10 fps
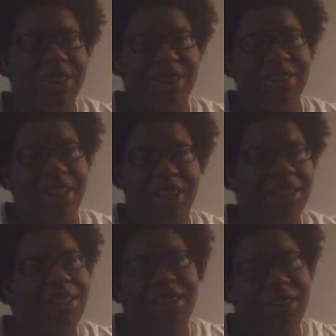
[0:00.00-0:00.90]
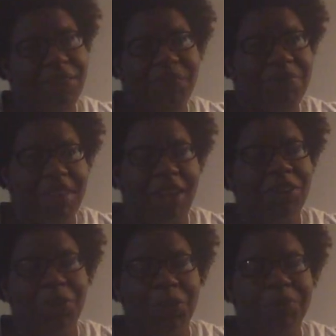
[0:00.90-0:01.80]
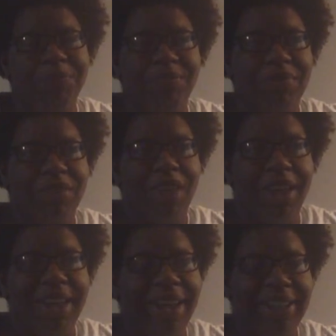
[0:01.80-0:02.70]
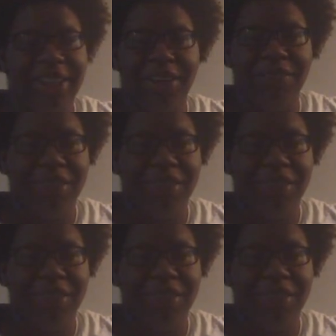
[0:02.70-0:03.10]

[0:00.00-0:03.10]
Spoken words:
this, like, I don't know, idea of